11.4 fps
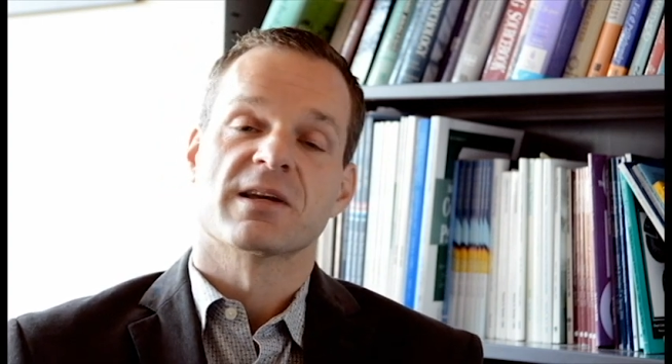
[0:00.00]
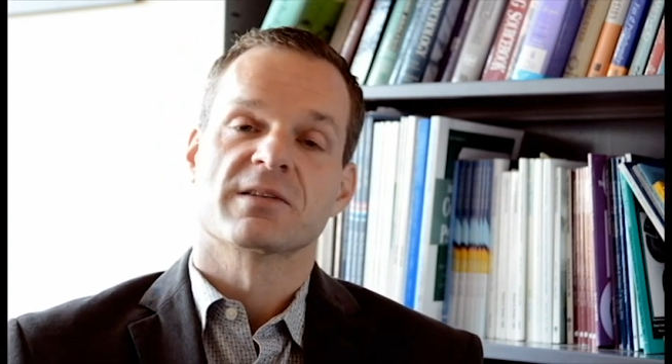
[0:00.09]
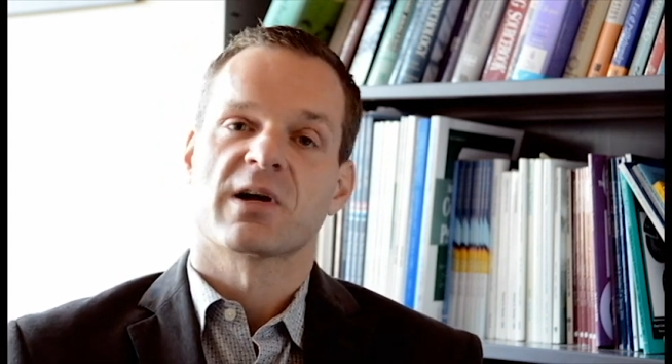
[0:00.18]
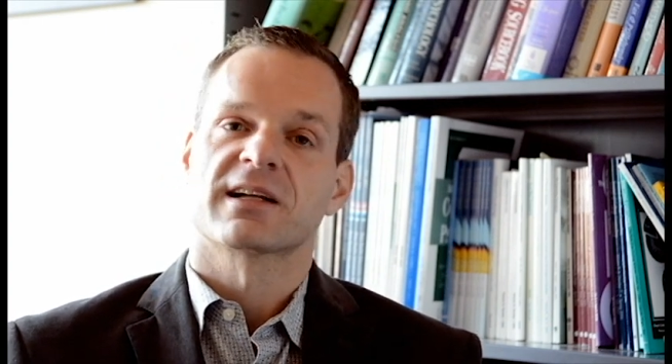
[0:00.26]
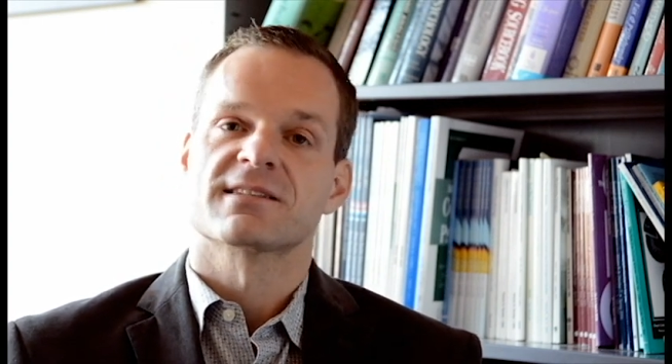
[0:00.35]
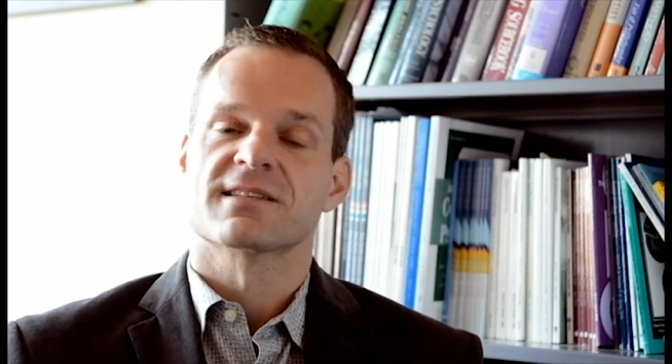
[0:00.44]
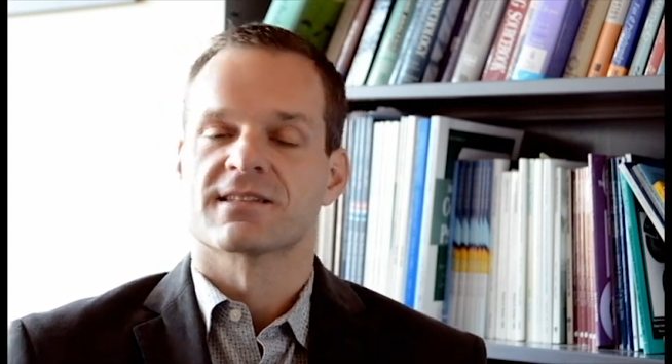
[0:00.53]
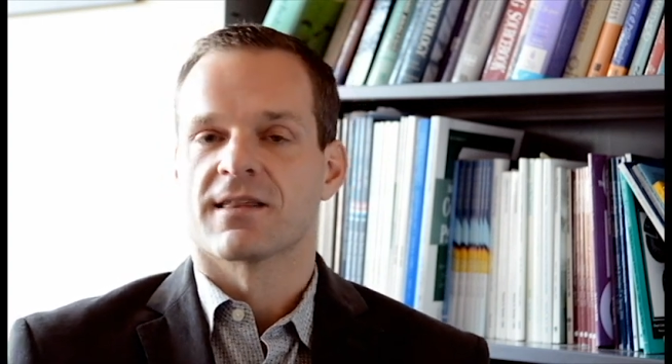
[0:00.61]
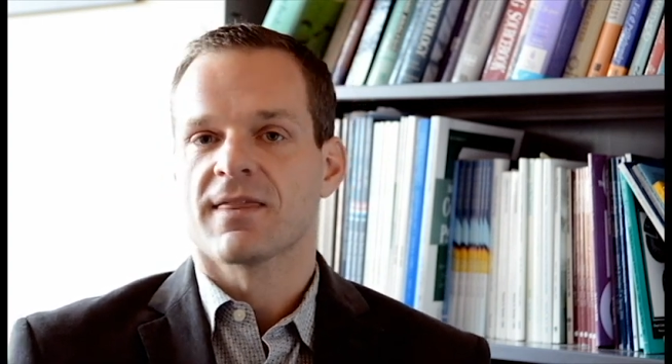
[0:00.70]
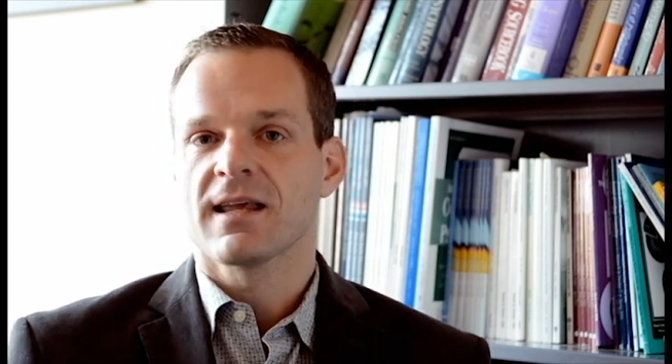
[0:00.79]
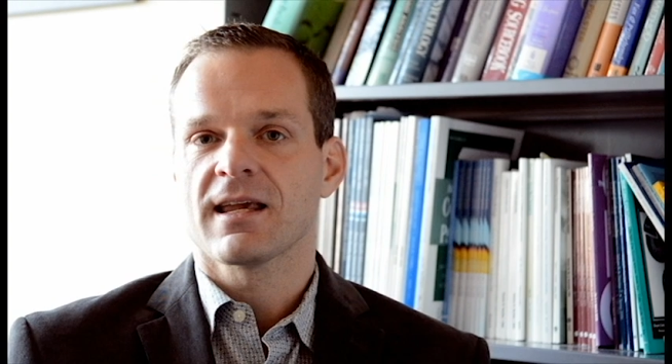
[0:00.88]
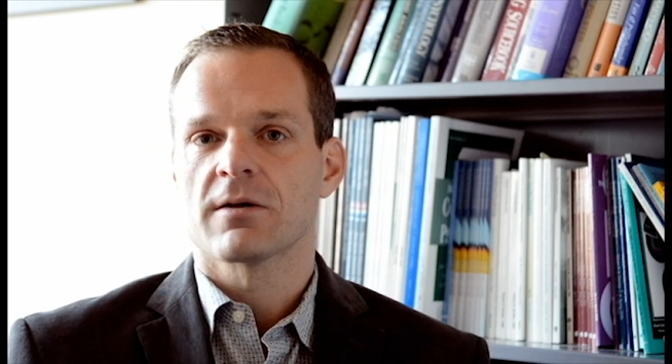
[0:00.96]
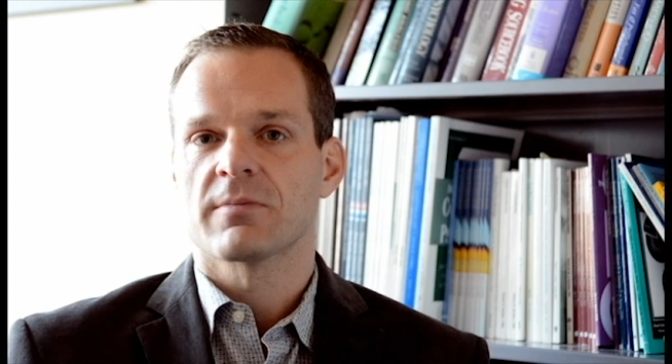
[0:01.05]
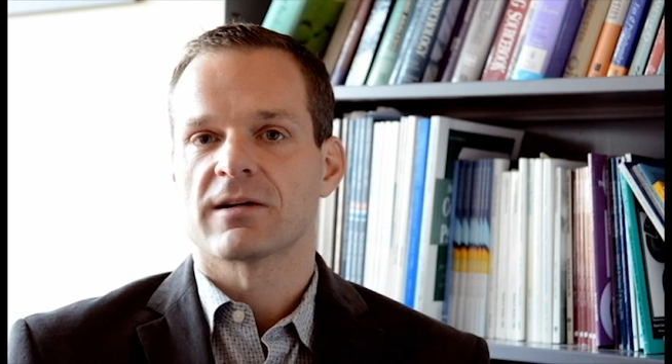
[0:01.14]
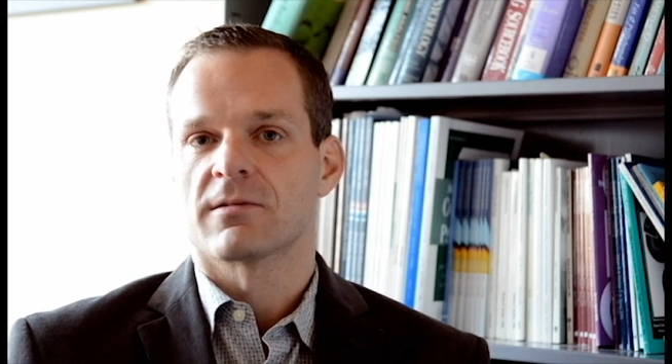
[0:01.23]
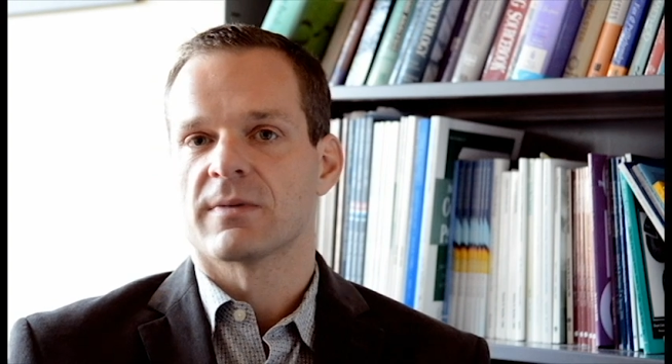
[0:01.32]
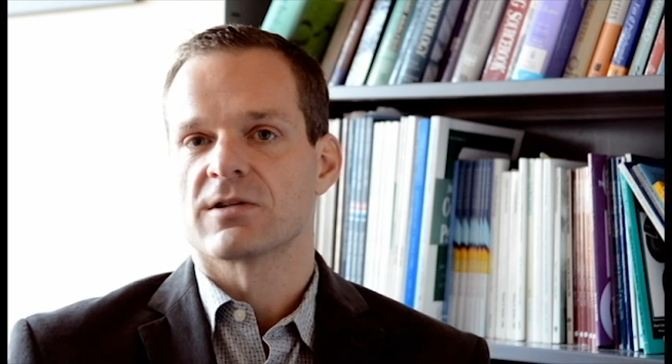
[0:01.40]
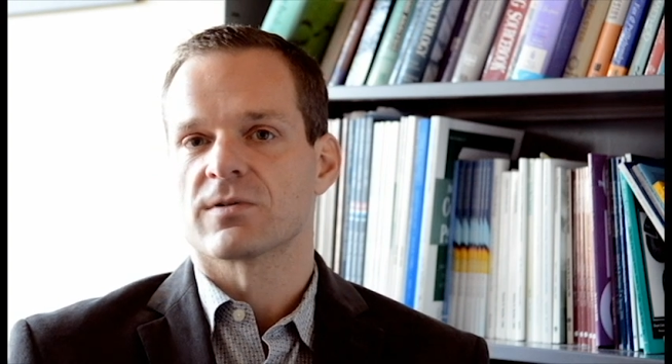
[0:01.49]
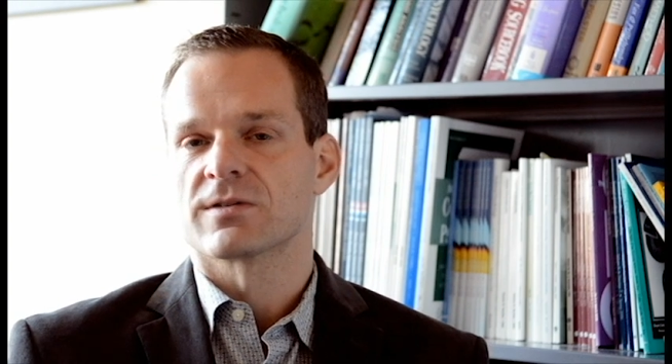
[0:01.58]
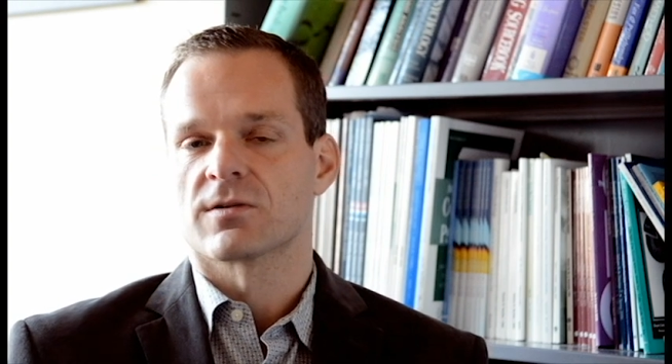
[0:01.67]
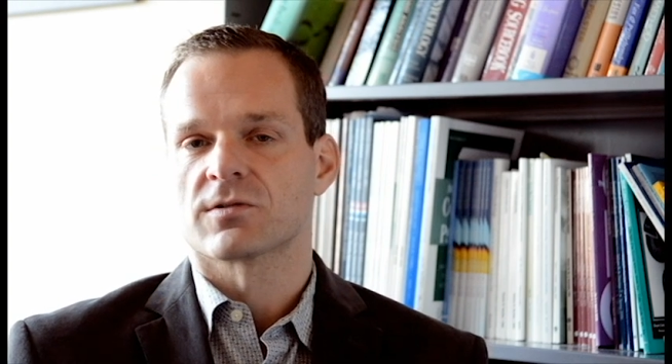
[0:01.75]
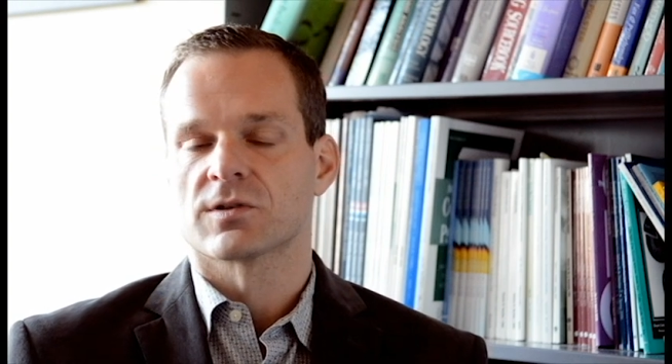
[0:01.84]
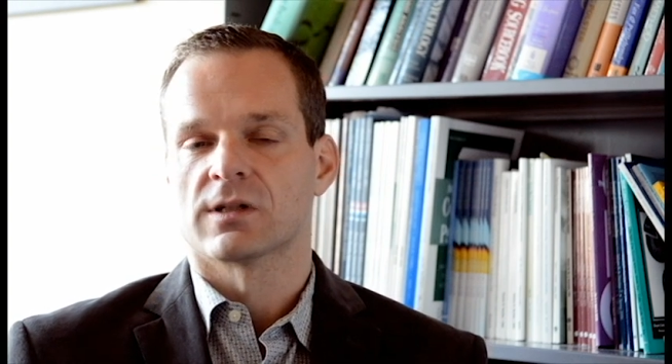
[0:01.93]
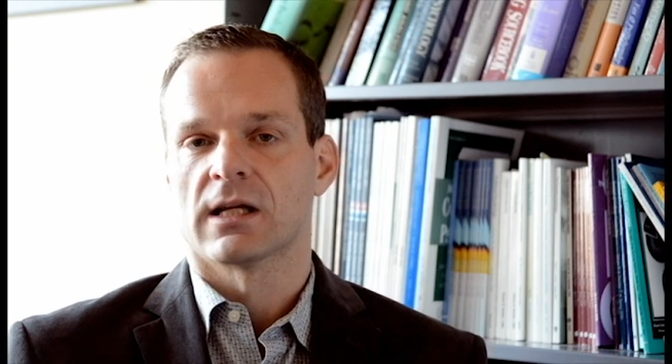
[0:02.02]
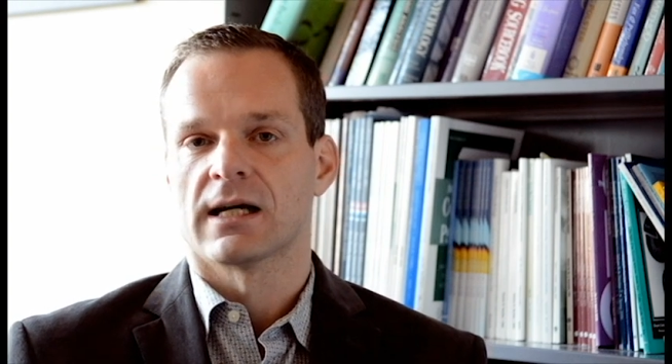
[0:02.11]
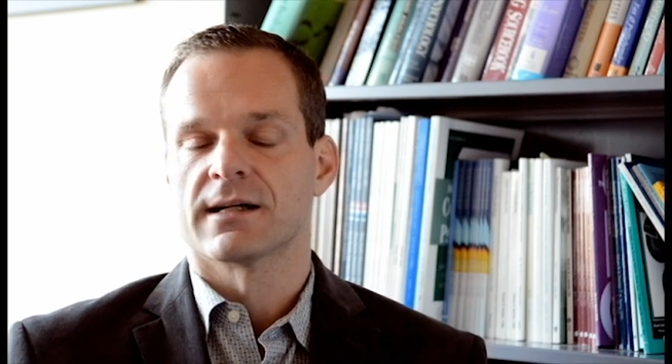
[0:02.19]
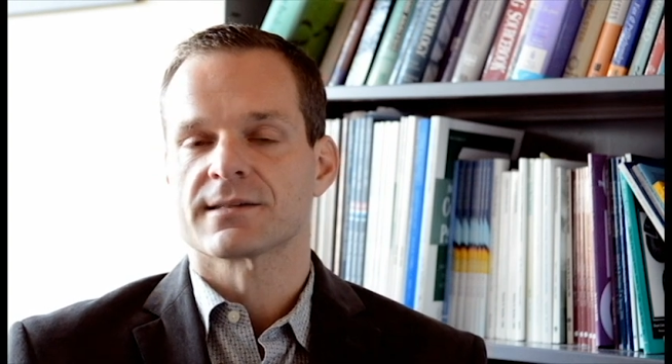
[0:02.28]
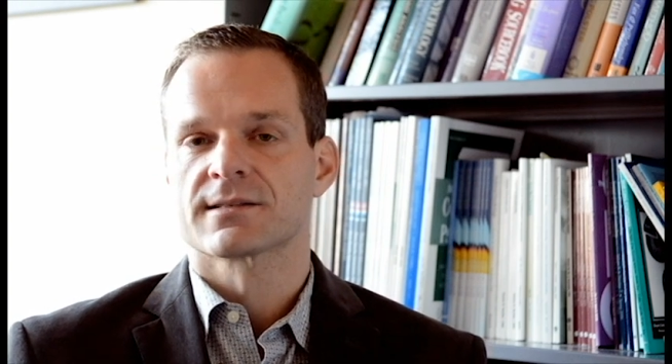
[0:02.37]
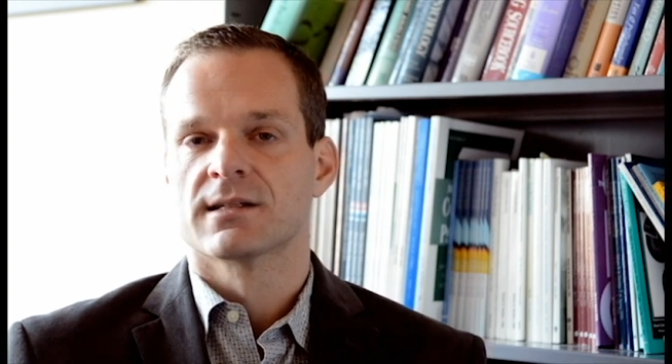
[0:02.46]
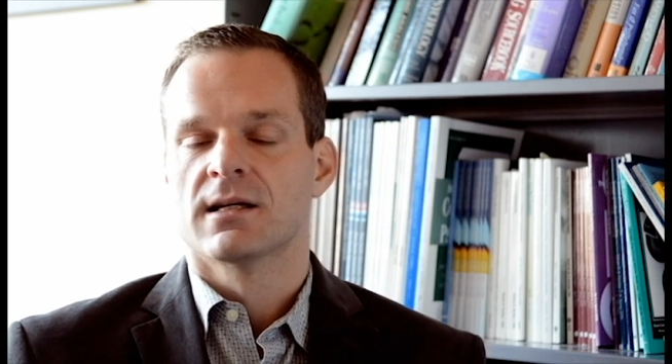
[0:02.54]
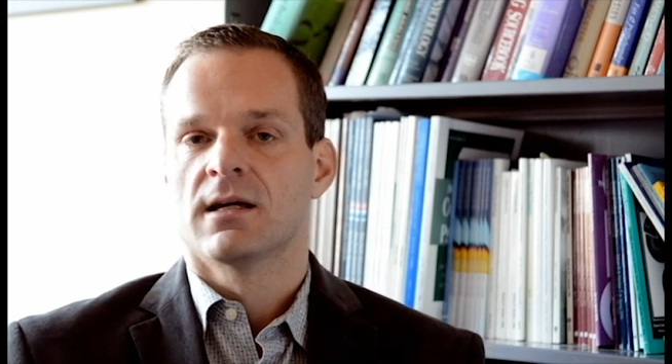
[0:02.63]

practices in thinking about and measuring social class,